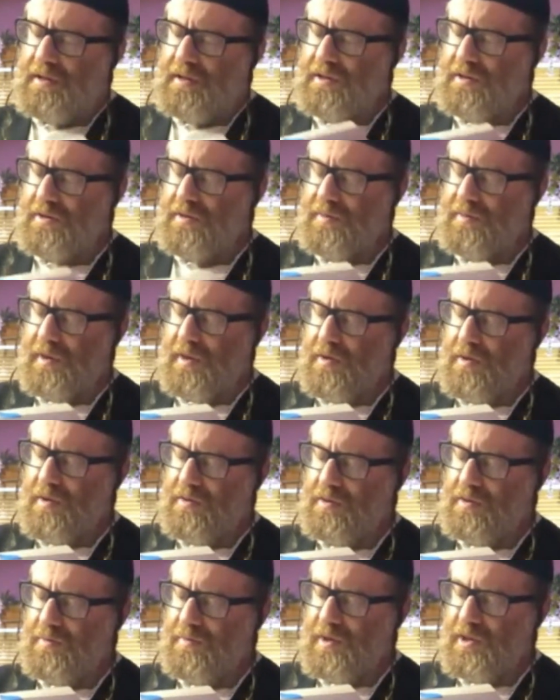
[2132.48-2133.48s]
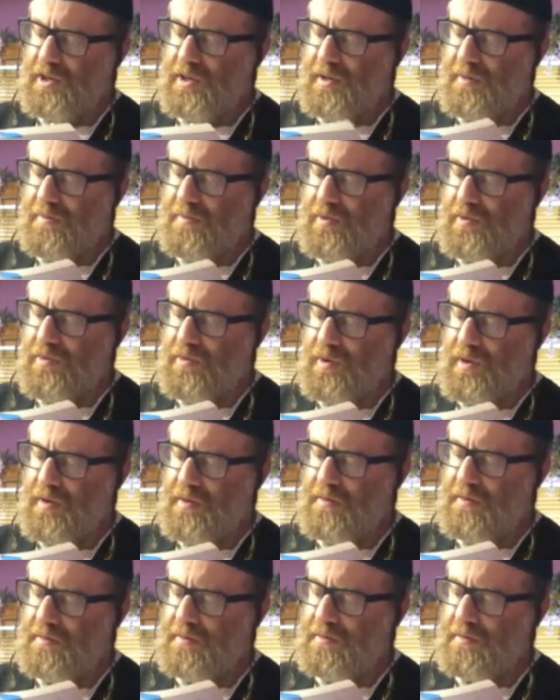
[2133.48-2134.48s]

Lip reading: should we go to Mishnah Brura?